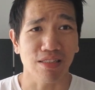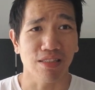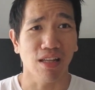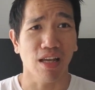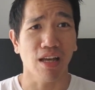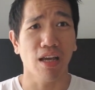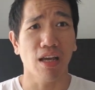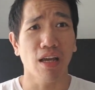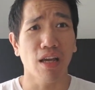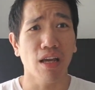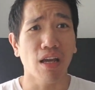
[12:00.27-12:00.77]
and,
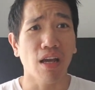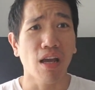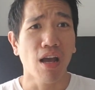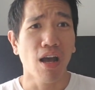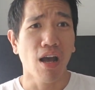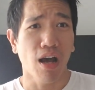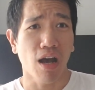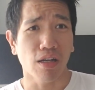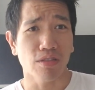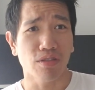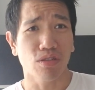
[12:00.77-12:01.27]
hey,
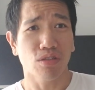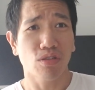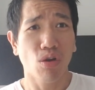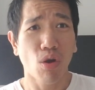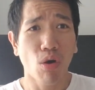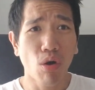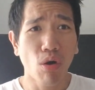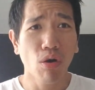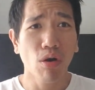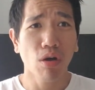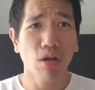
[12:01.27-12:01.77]
how's it
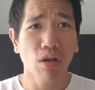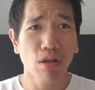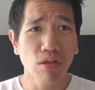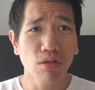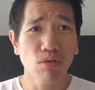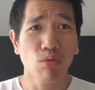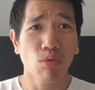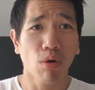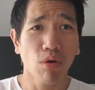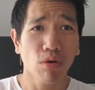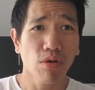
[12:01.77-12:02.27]
going?
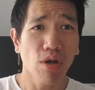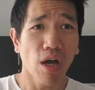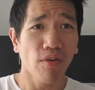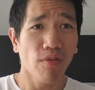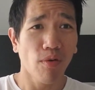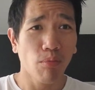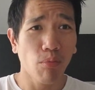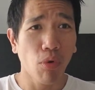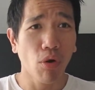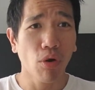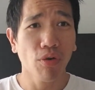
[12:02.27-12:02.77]
You want you have
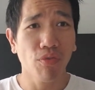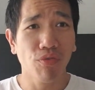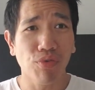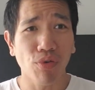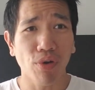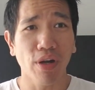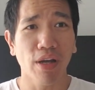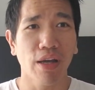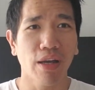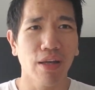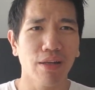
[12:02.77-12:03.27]
a
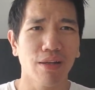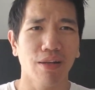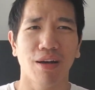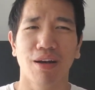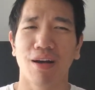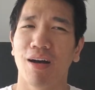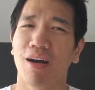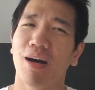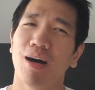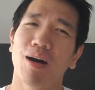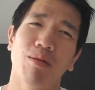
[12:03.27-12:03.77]
boyfriend?
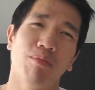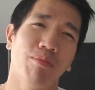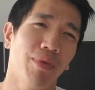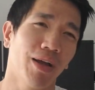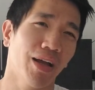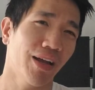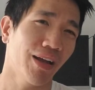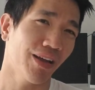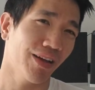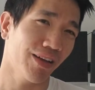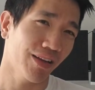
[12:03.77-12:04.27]
Ah,
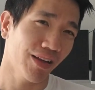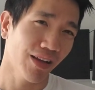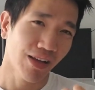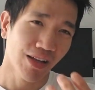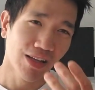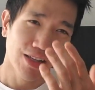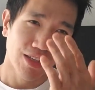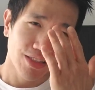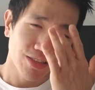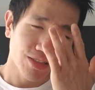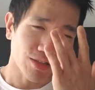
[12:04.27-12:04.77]
man.
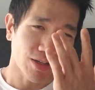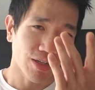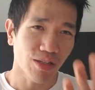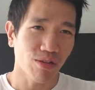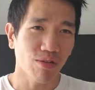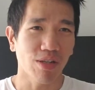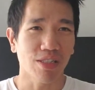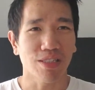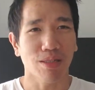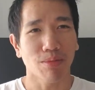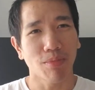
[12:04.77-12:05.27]
So
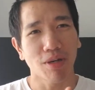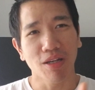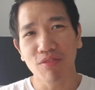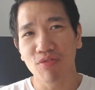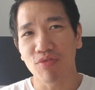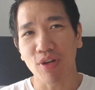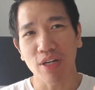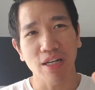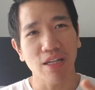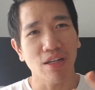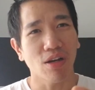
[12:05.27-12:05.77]
anyways, I'm
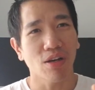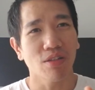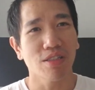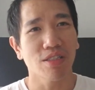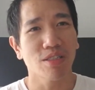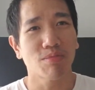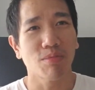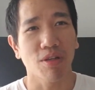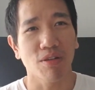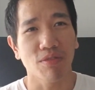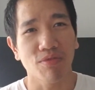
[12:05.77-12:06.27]
unfriending all
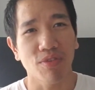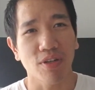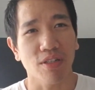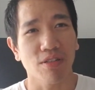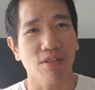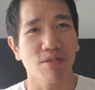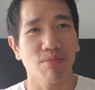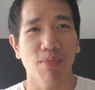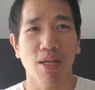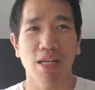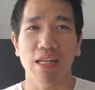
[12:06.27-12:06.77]
these
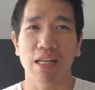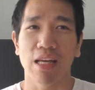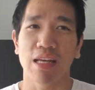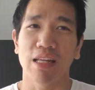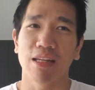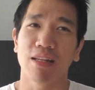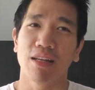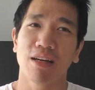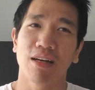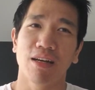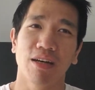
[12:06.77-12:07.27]
motherfuckers, man.
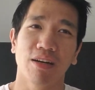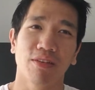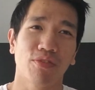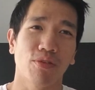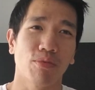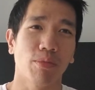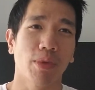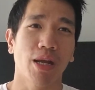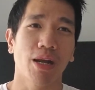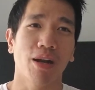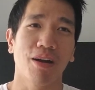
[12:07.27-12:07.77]
And uh,
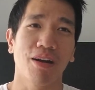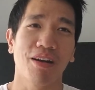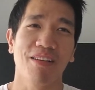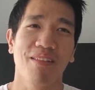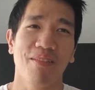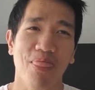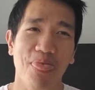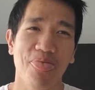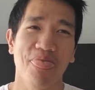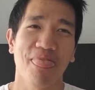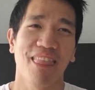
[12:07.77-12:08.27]
from there,
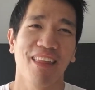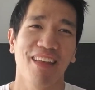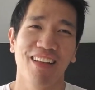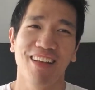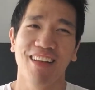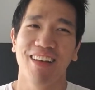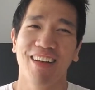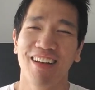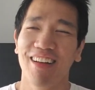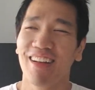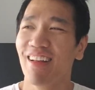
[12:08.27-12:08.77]

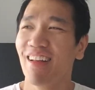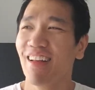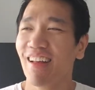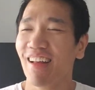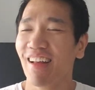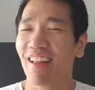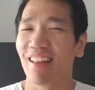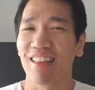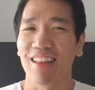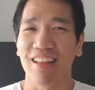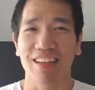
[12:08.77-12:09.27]

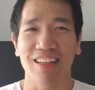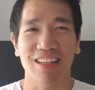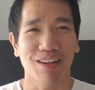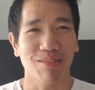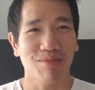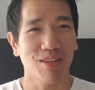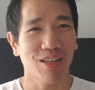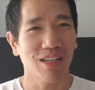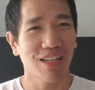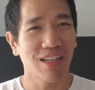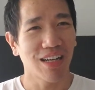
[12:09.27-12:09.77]
like,
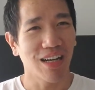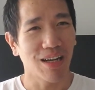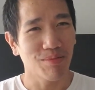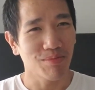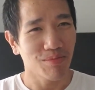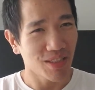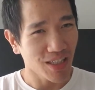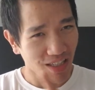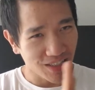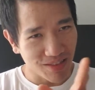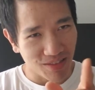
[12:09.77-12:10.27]
I'm gonna, I'm,
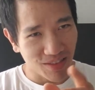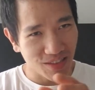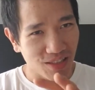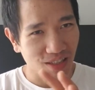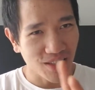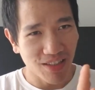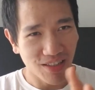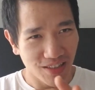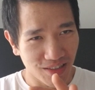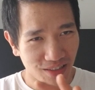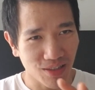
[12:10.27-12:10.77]
I'm just
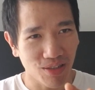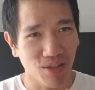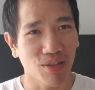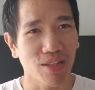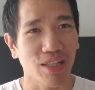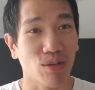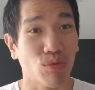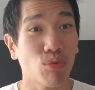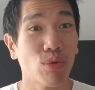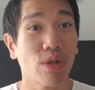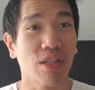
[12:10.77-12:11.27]
gonna, you know,
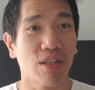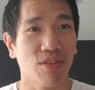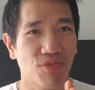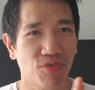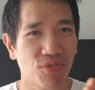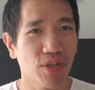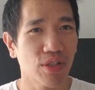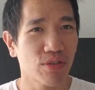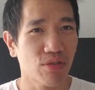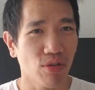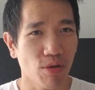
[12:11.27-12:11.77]
like really
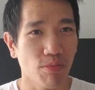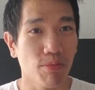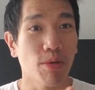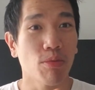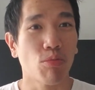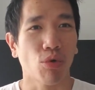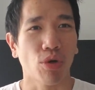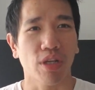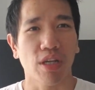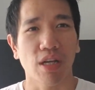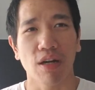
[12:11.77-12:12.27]
filter and be
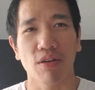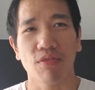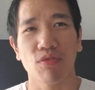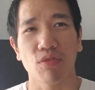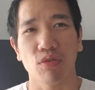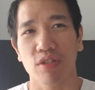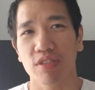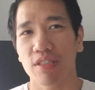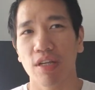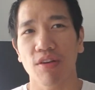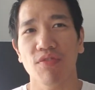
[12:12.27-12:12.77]
more careful,
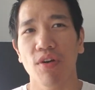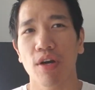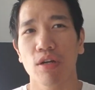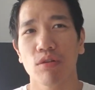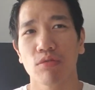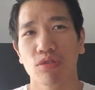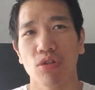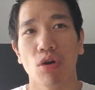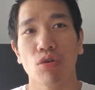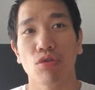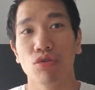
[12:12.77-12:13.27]
because I thought it
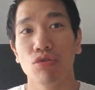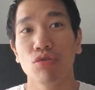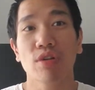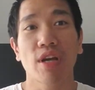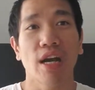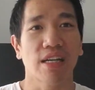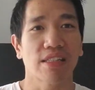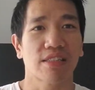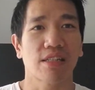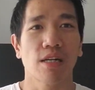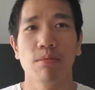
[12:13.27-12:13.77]
was all you
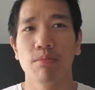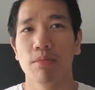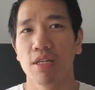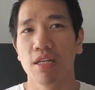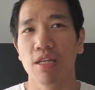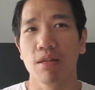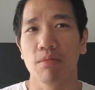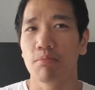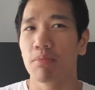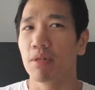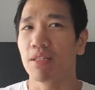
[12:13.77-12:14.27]
guys coming
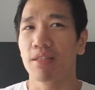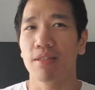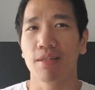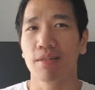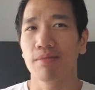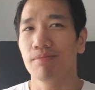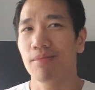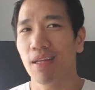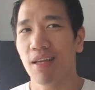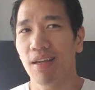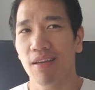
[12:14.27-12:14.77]
in, but
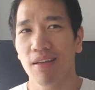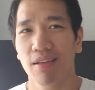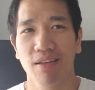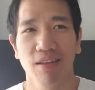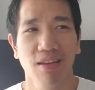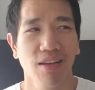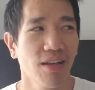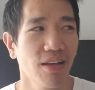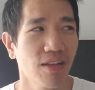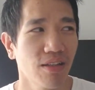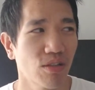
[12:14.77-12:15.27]
then, eh.
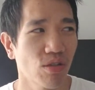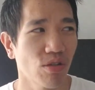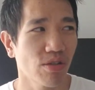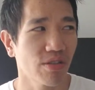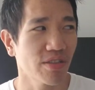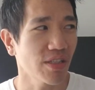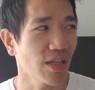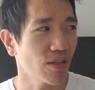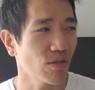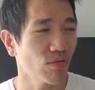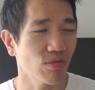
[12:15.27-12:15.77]

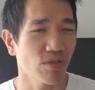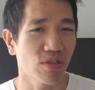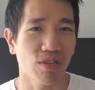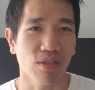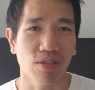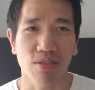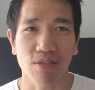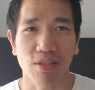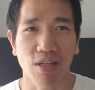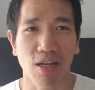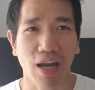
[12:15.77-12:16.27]
Turns out it was
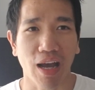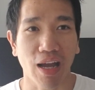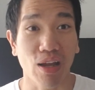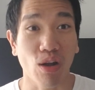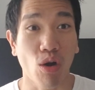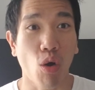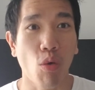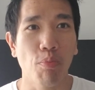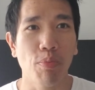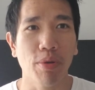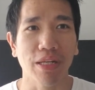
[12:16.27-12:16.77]
just, uh, I
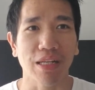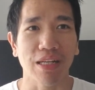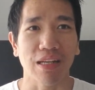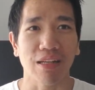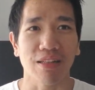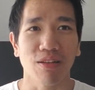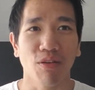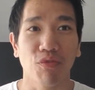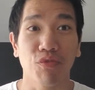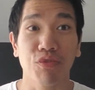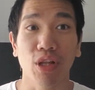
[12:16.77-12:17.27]
opened
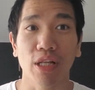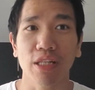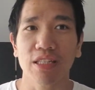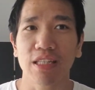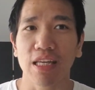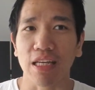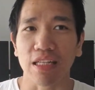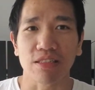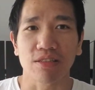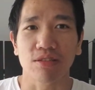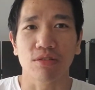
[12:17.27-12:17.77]
the, the
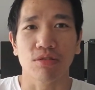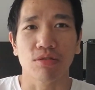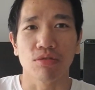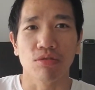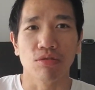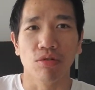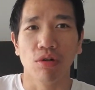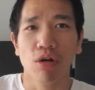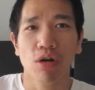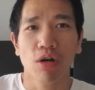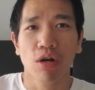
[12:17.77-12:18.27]
floodgates to,
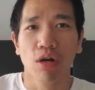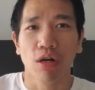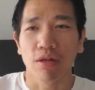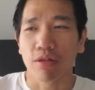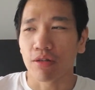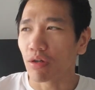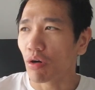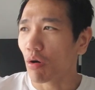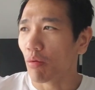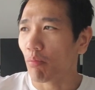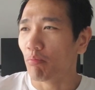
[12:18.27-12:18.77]

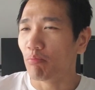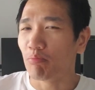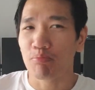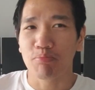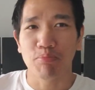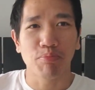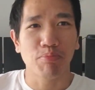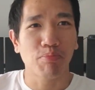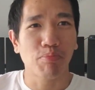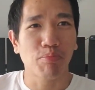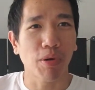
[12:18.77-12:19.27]
you know,
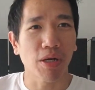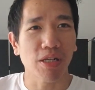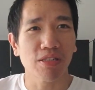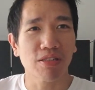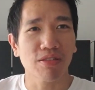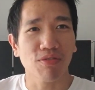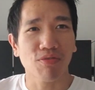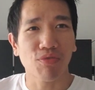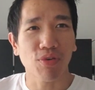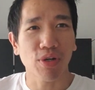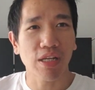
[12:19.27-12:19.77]
bunch
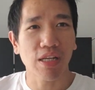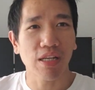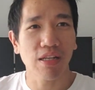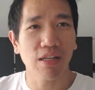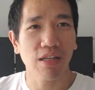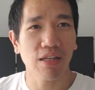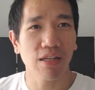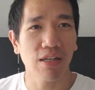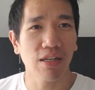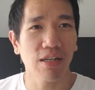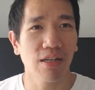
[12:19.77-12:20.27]
of friggin',
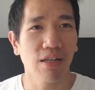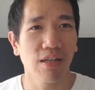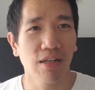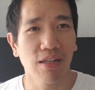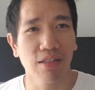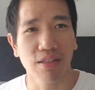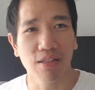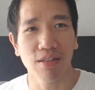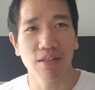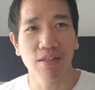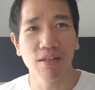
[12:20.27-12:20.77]
uh,
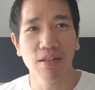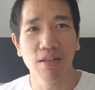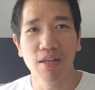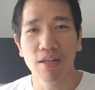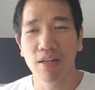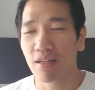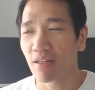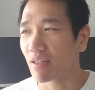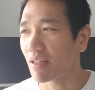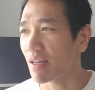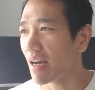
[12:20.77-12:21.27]
you know,
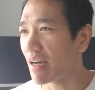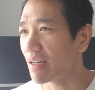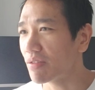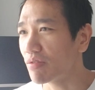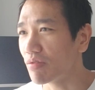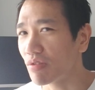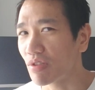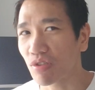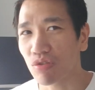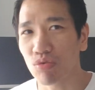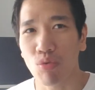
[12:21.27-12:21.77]
guys
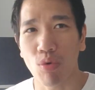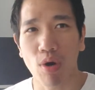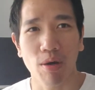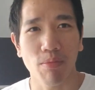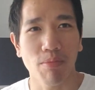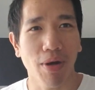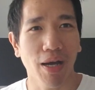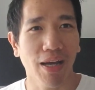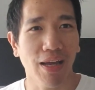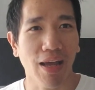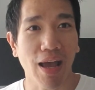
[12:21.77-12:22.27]
who just want
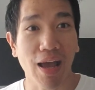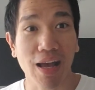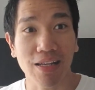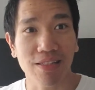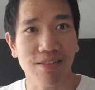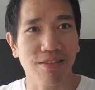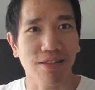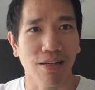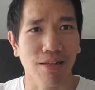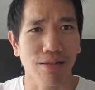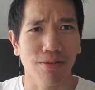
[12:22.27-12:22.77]
my
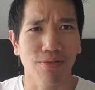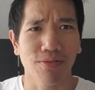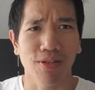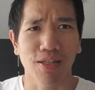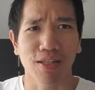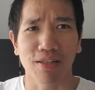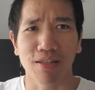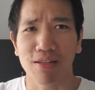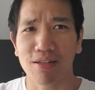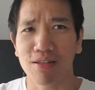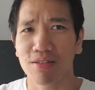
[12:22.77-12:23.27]
ass kind of
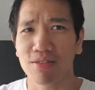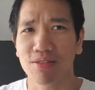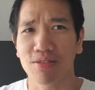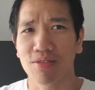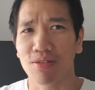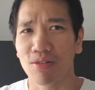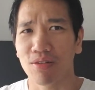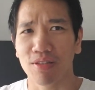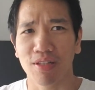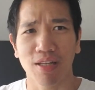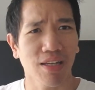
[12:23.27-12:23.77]
thing, you know?
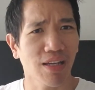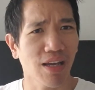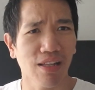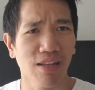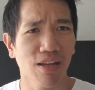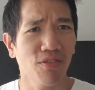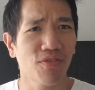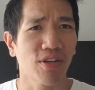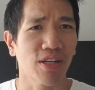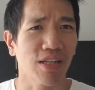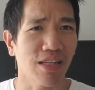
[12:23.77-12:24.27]
So, and I got
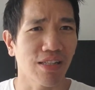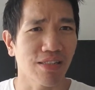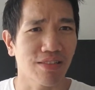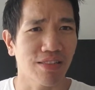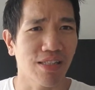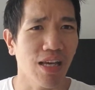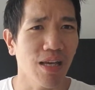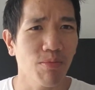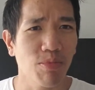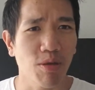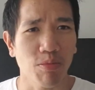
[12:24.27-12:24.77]
nothing against
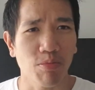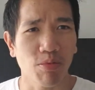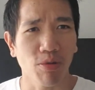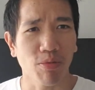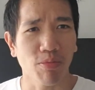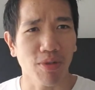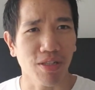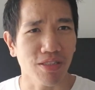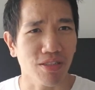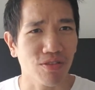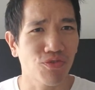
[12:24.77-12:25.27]
gay people,
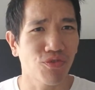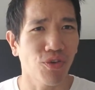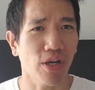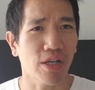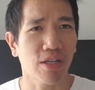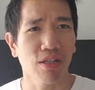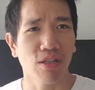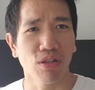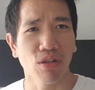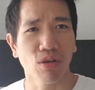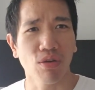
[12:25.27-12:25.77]
but it's
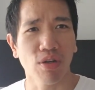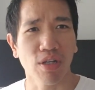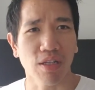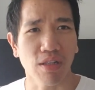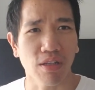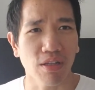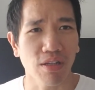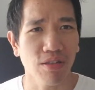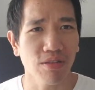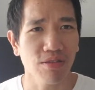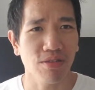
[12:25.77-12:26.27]
fucking annoying,
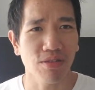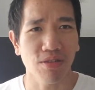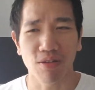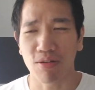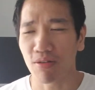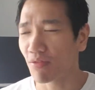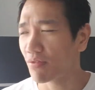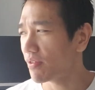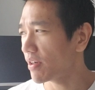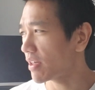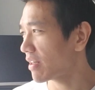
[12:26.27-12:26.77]
you know?
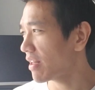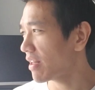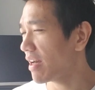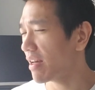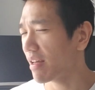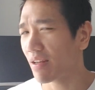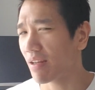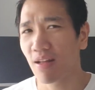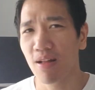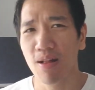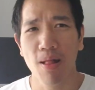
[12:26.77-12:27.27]
So, fuck
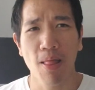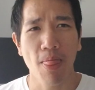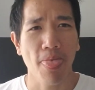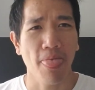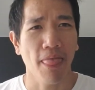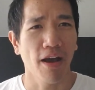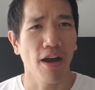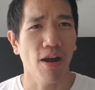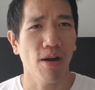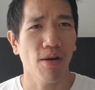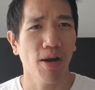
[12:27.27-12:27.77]
that.
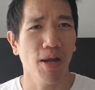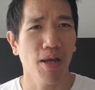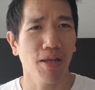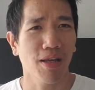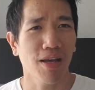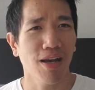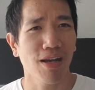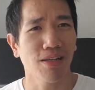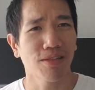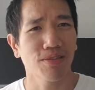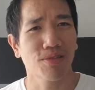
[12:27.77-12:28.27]
All right,
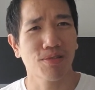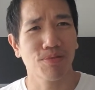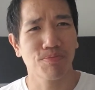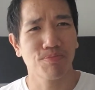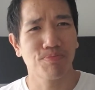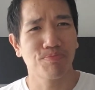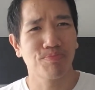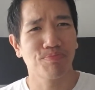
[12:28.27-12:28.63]
guys.